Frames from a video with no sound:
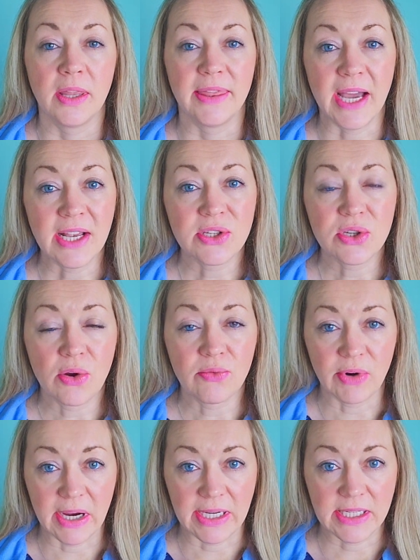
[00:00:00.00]
That's
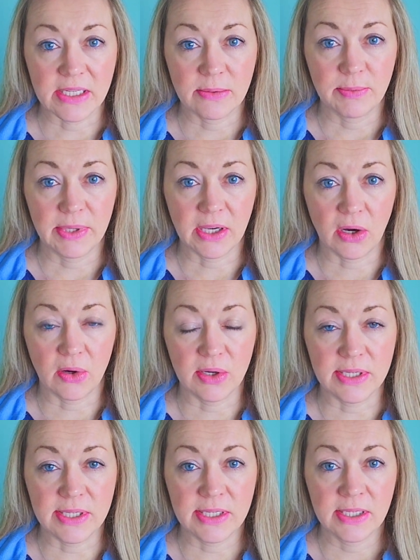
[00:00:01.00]
not right
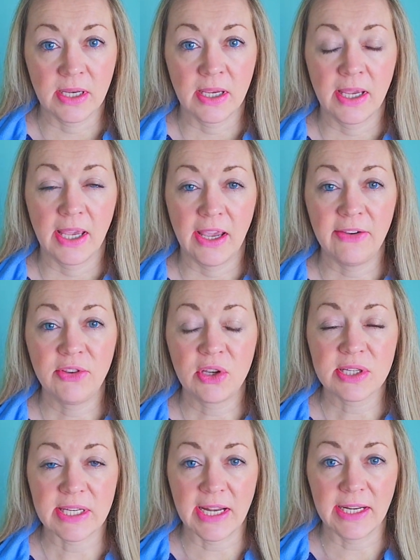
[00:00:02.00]
because if you're
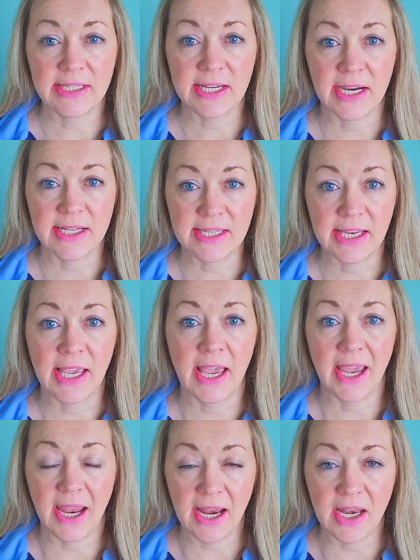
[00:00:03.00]
sanitizing
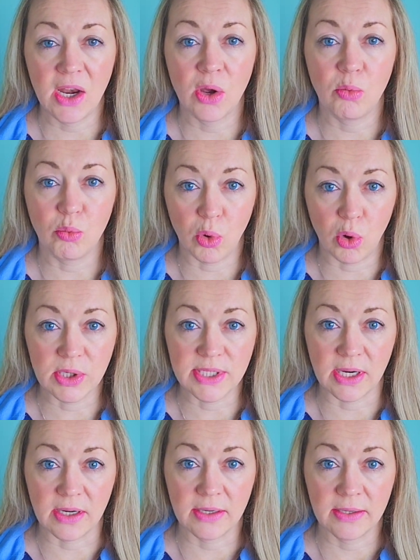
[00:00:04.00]
in
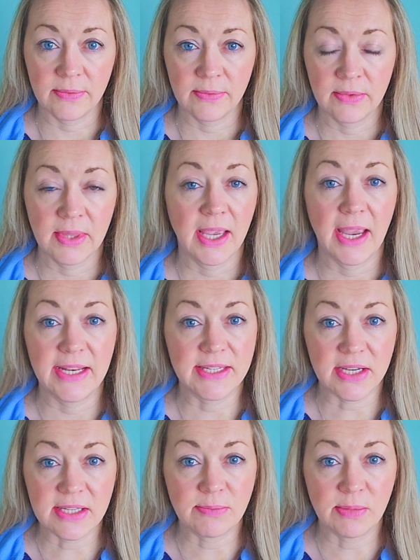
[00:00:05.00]
water, it
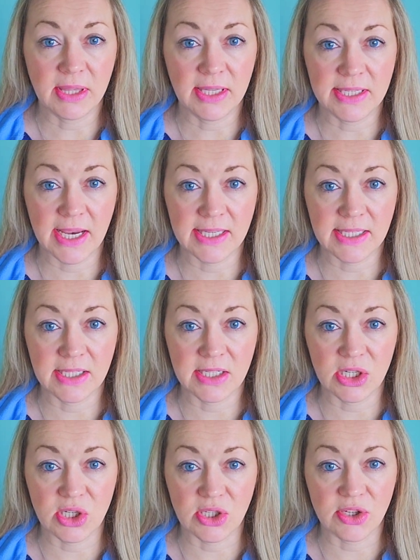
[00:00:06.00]
doesn't meet the test
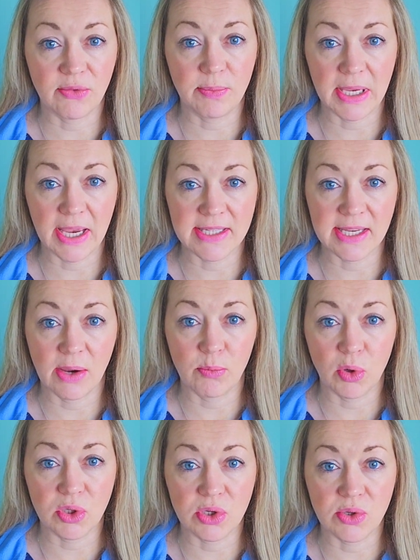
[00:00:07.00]
conditions of BSEN
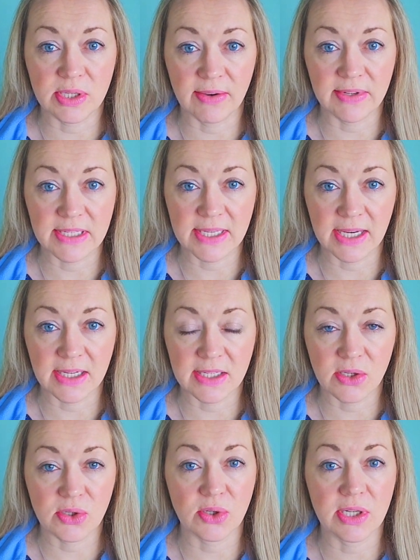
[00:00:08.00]
1276.
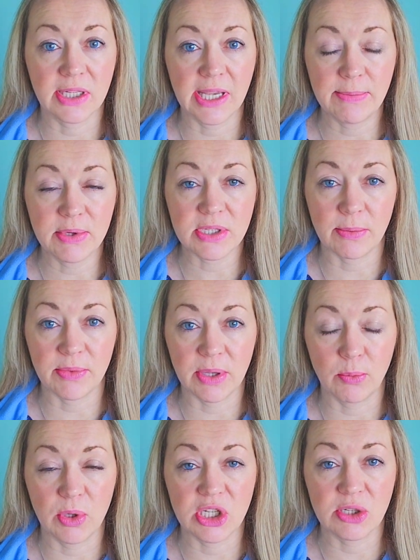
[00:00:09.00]
So to label
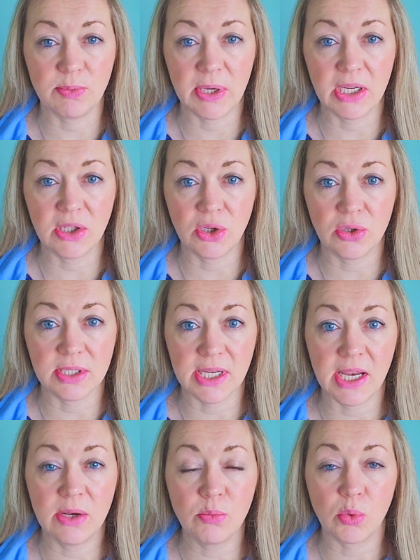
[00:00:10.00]
something which is being used
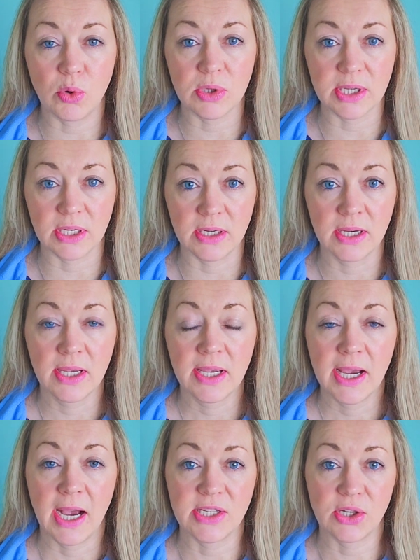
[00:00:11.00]
in water
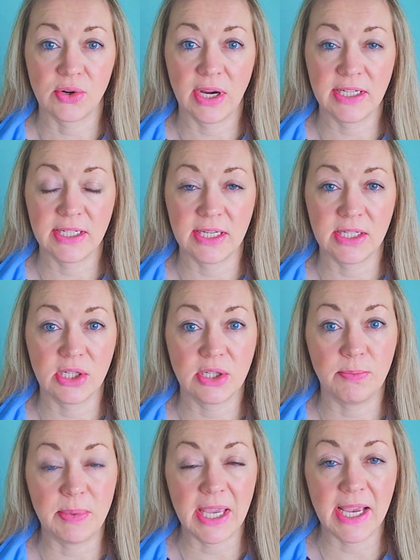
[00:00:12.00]
as accredited
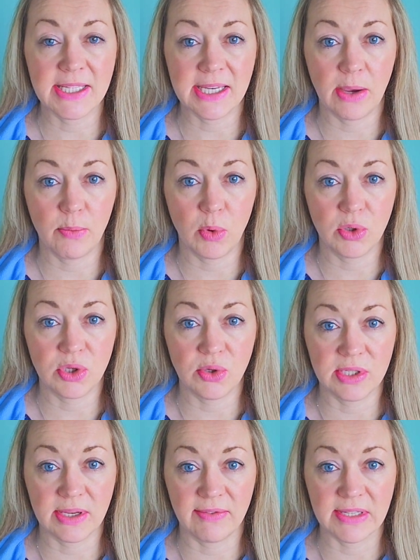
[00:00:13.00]
to BSEN
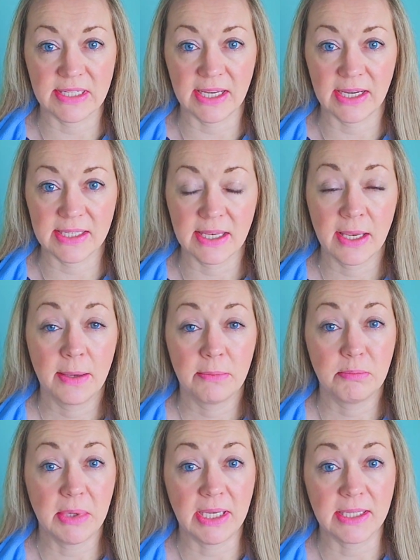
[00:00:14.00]
1276
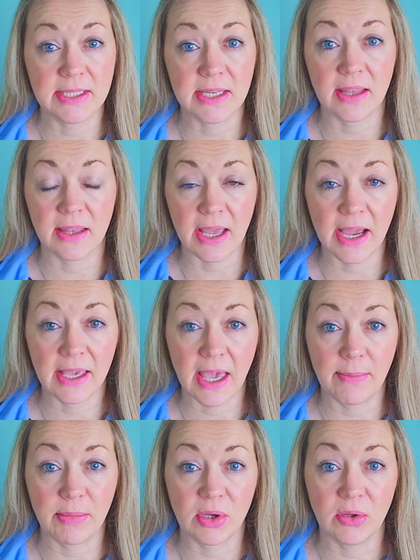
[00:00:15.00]
means that that
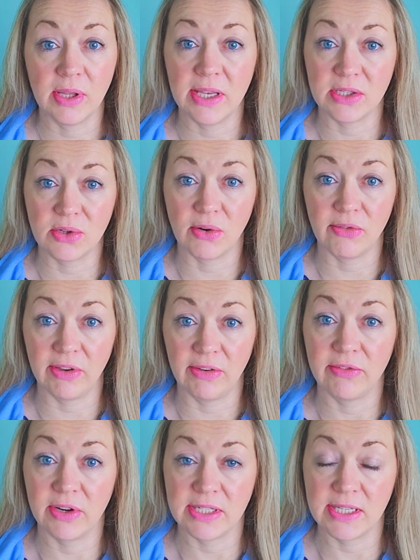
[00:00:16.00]
chemical is not
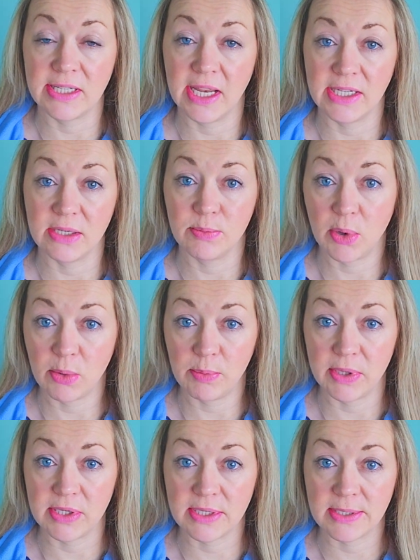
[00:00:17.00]
fit for its intended
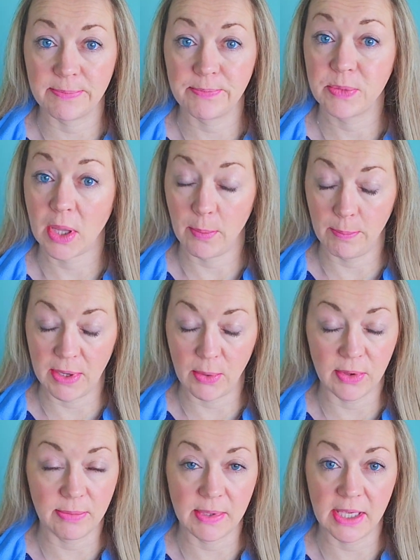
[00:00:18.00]
purpose. Bear
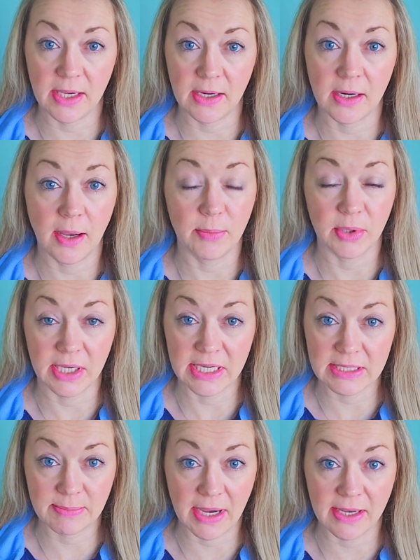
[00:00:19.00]
with me here, I'm going to
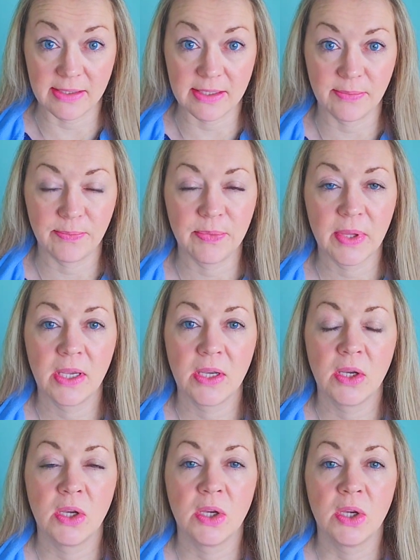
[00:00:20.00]
expand.
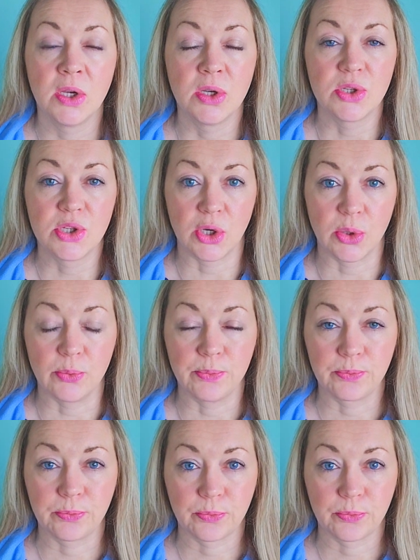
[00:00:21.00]
So,